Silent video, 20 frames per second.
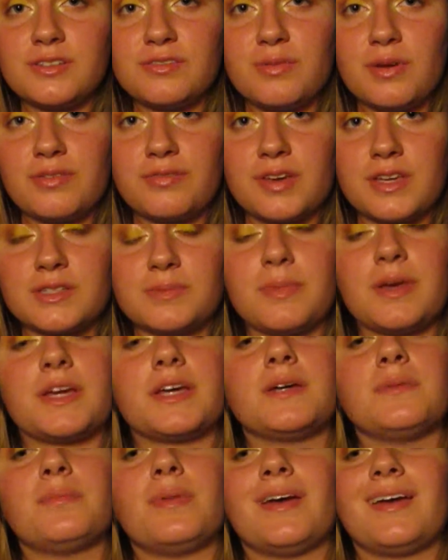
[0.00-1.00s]
of my face
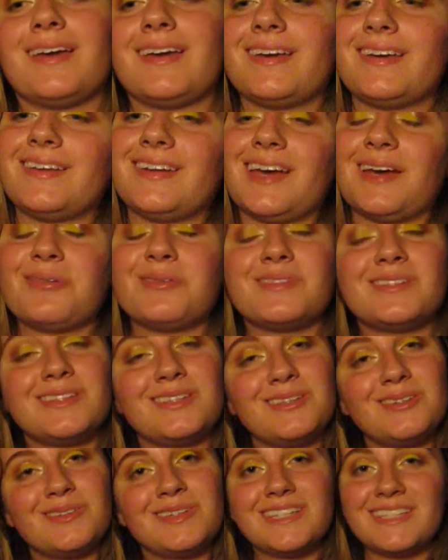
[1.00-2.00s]
makeup and I will see
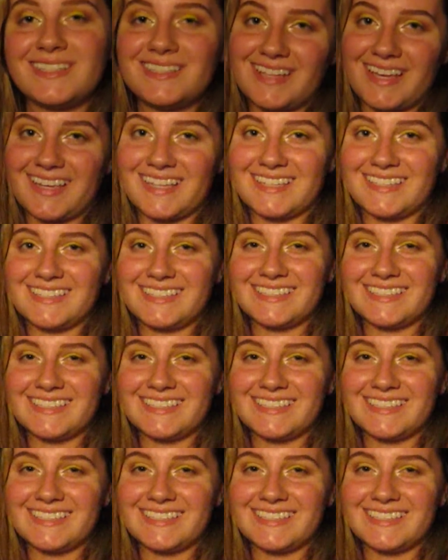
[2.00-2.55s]
you in a second.